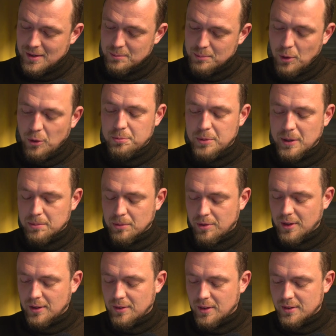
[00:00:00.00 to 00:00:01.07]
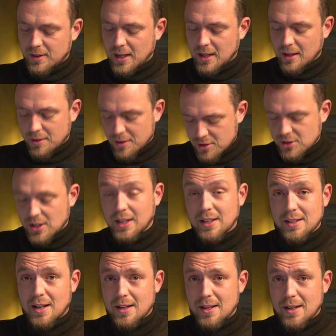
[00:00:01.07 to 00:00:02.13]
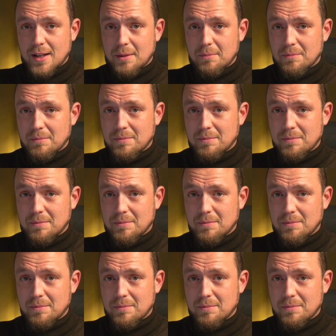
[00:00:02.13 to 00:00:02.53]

most people think that they are the second I am,